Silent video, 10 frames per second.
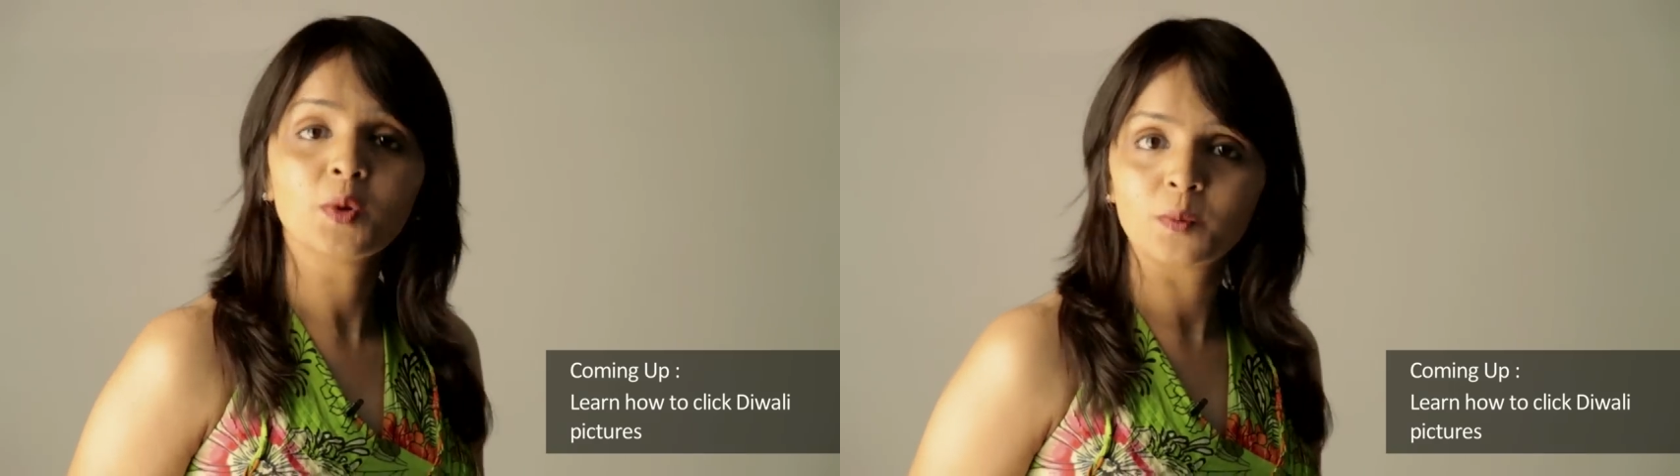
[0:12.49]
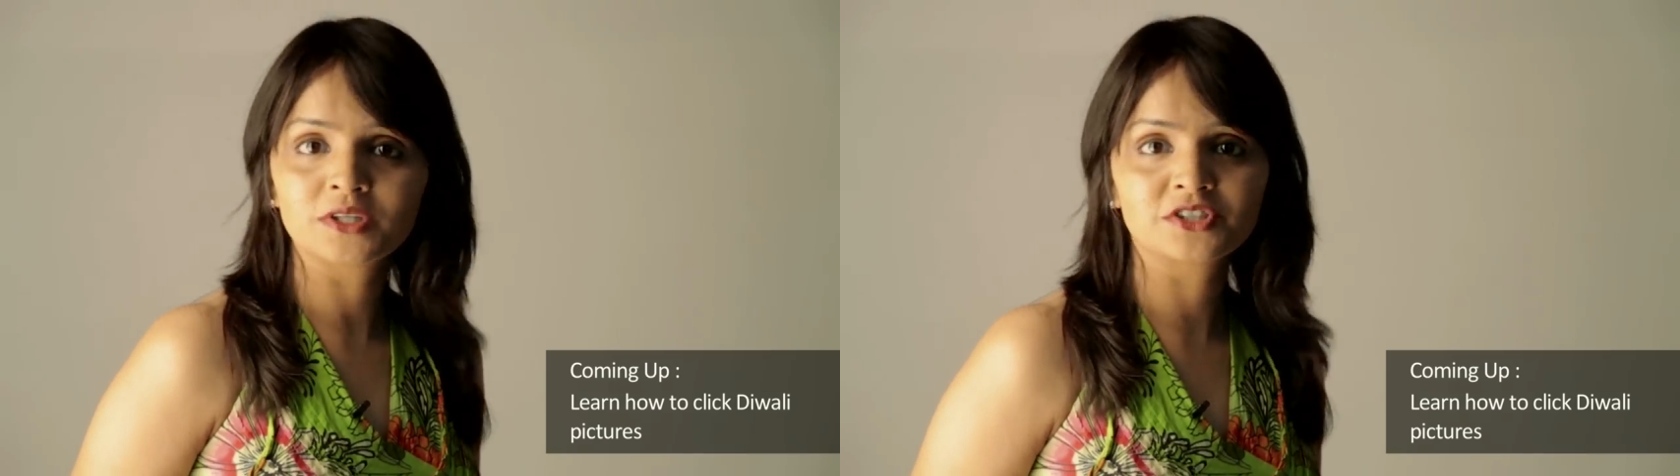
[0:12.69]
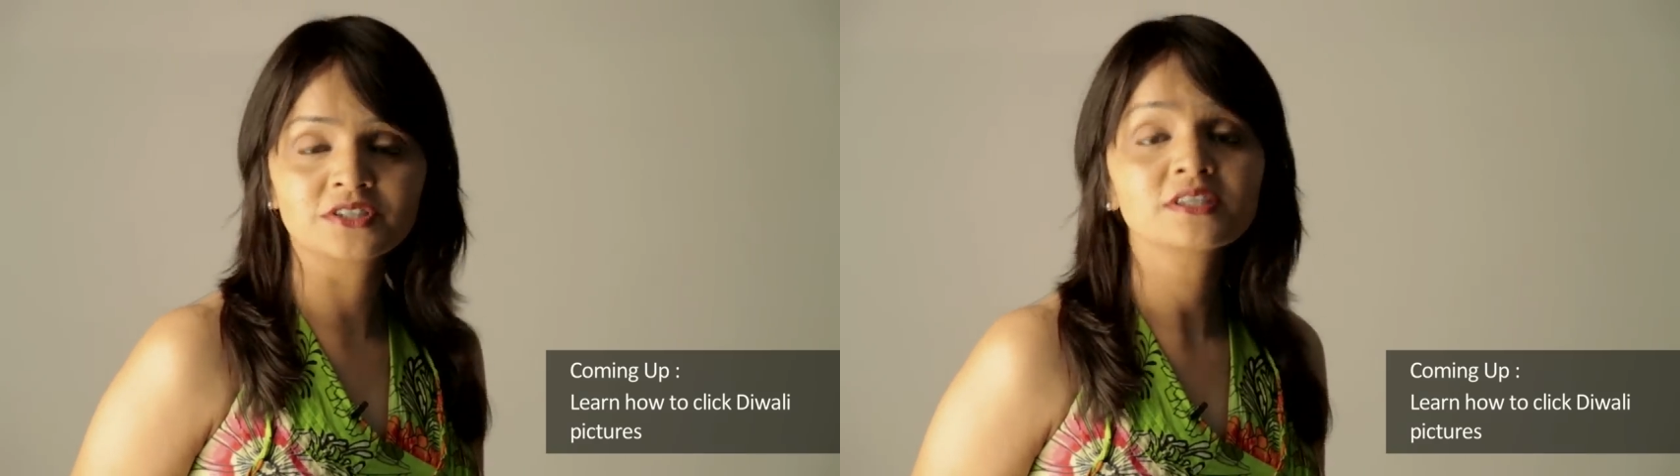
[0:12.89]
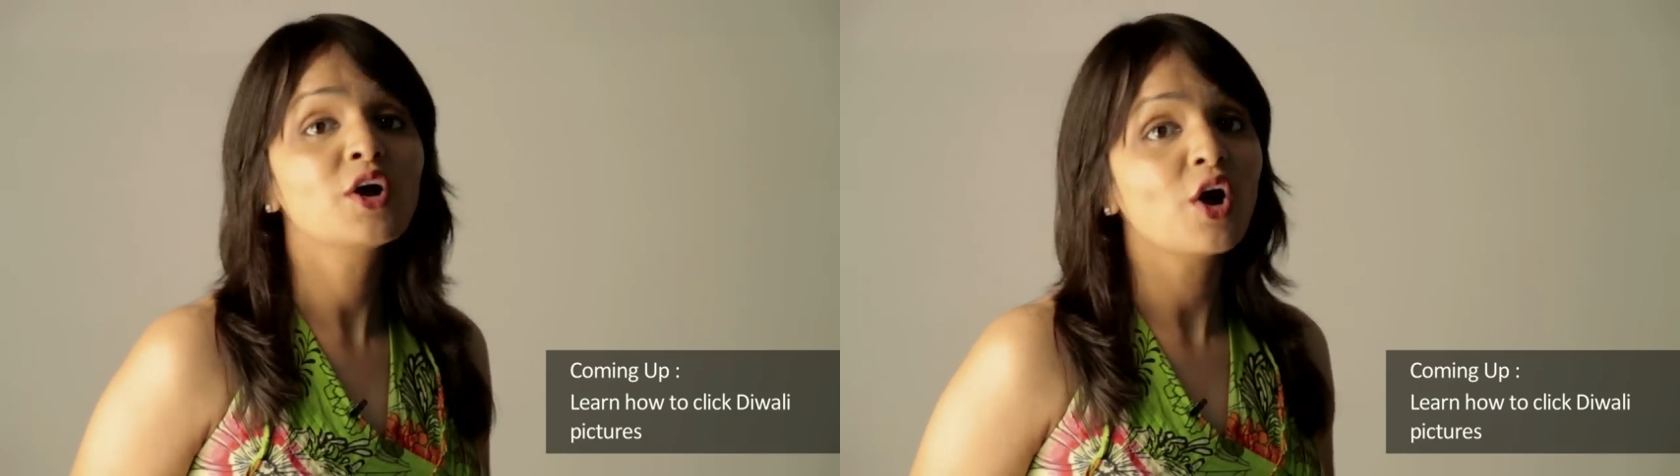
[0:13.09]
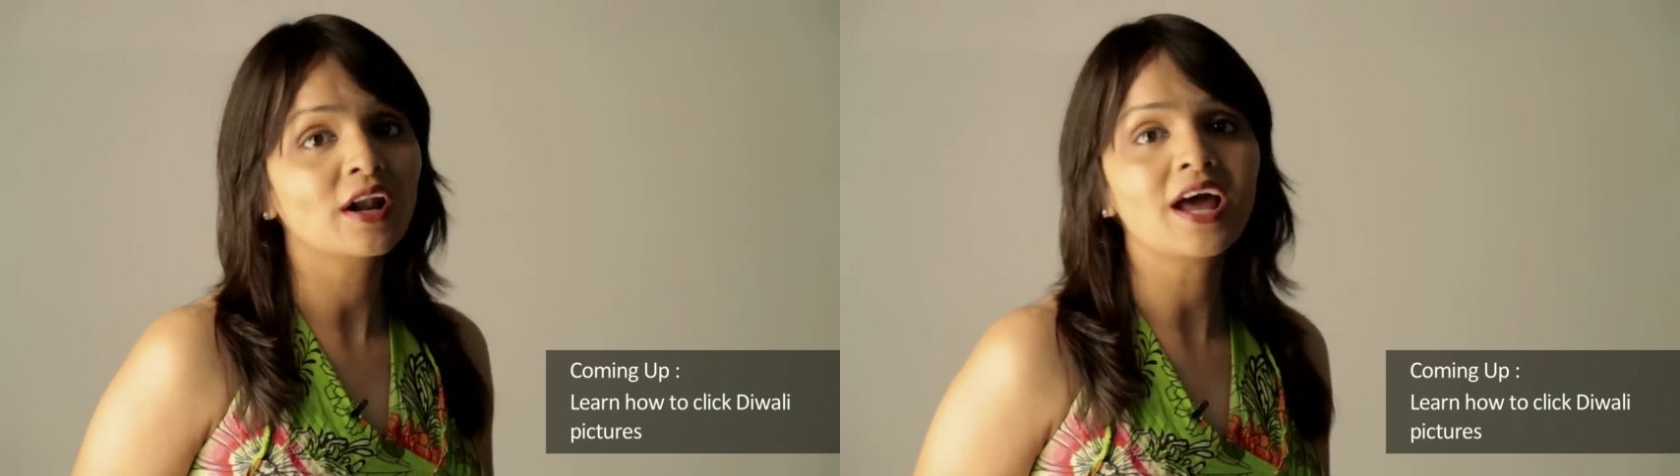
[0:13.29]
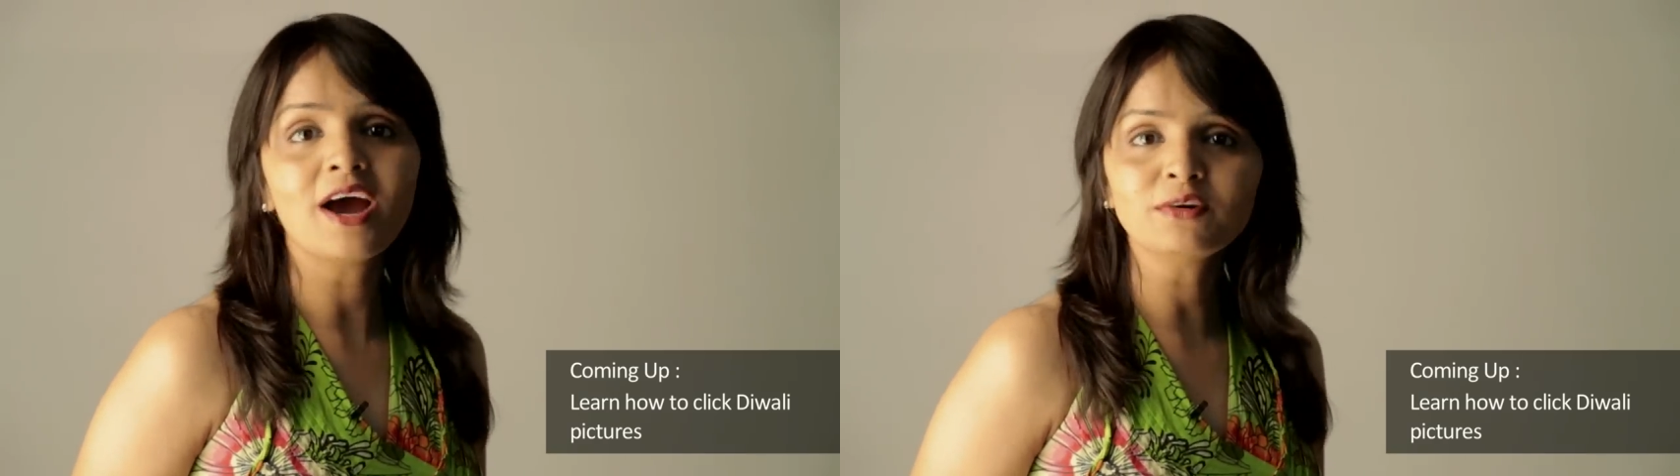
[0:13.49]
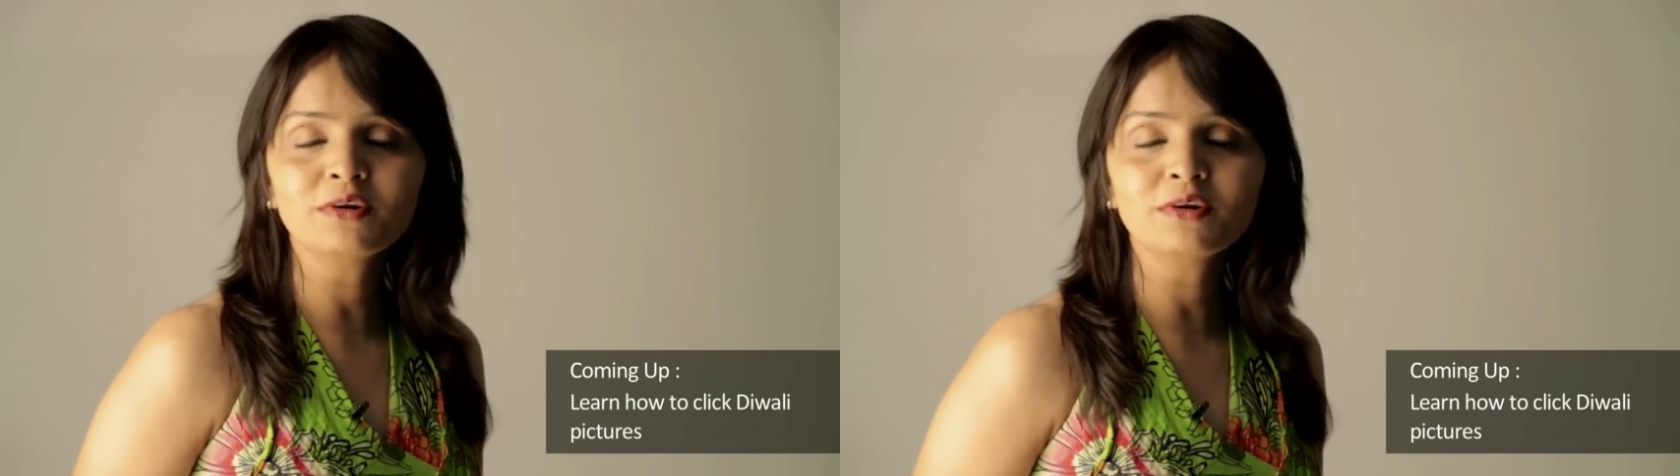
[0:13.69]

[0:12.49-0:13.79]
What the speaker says: which is on how to